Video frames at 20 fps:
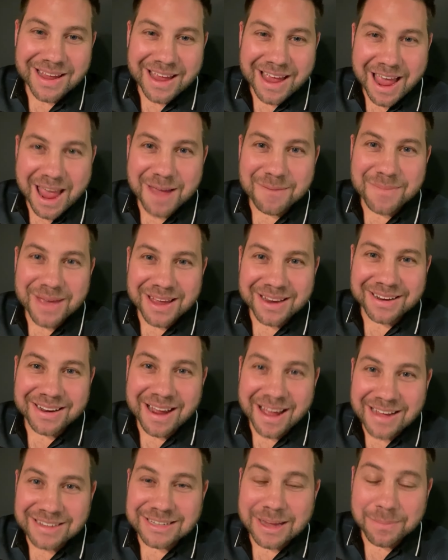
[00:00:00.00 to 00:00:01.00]
Amen,
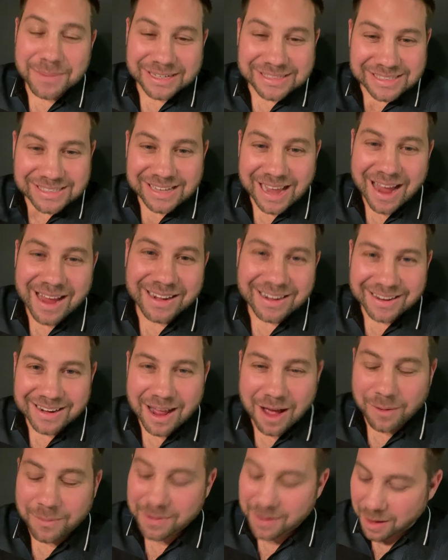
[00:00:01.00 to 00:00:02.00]
guys. I'm excited.
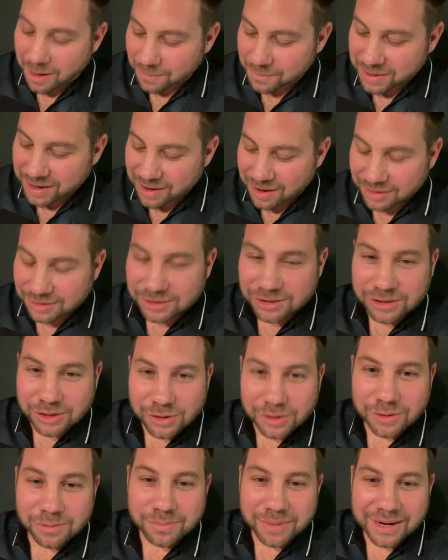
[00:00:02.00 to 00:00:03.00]
I'll be on soon.